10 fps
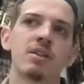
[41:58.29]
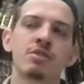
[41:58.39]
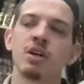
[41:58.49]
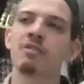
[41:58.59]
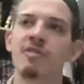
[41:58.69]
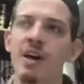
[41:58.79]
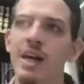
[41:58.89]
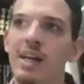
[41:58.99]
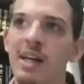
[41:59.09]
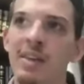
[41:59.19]
It's all
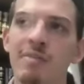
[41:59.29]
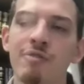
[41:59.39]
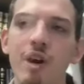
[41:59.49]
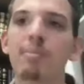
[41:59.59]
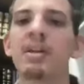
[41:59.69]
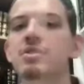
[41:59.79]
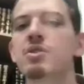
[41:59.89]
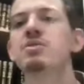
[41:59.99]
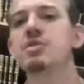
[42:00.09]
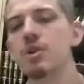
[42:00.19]
fine. And then from his
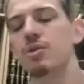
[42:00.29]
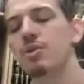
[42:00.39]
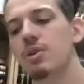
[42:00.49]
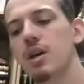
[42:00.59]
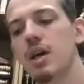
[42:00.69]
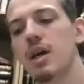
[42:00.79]
own circle,